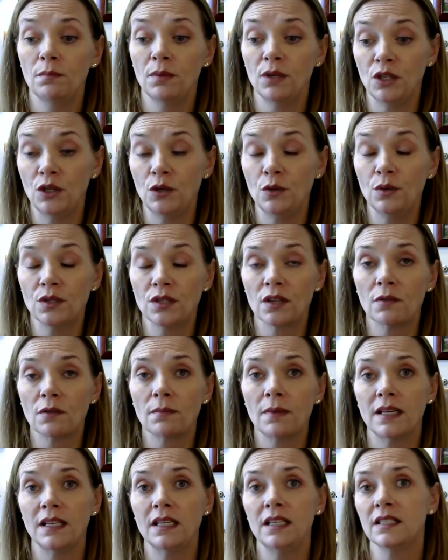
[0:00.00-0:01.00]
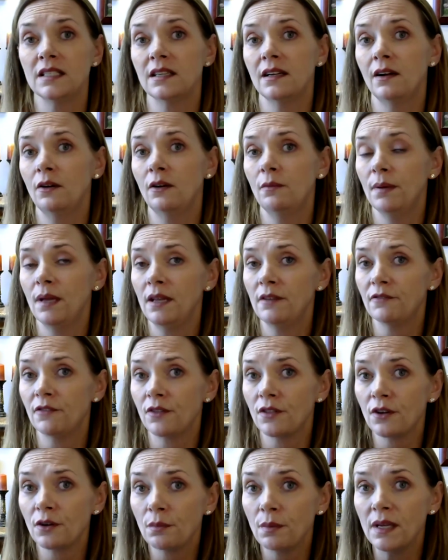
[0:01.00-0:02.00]
but use their monies to help pay for
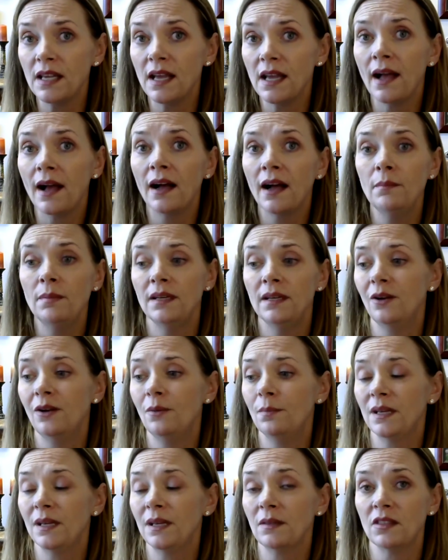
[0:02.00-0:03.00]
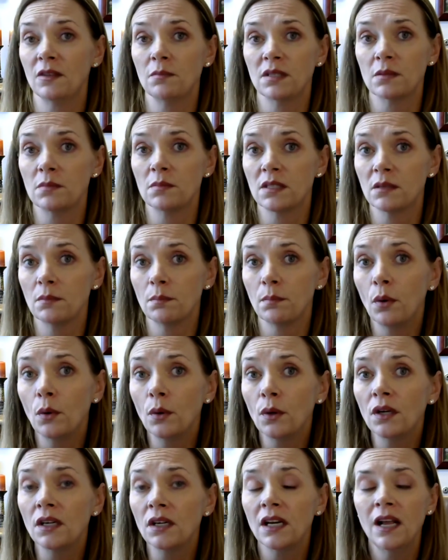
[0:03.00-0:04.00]
their rehab and help get them some
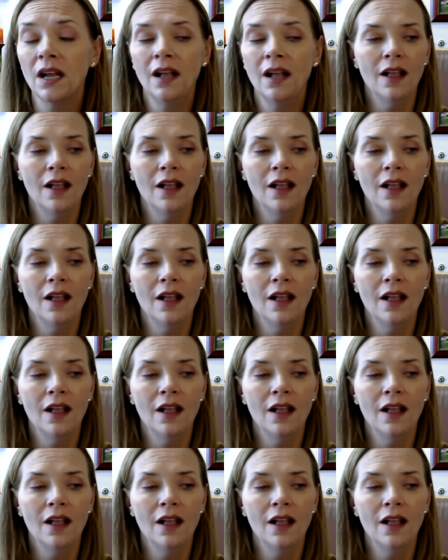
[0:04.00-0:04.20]
support?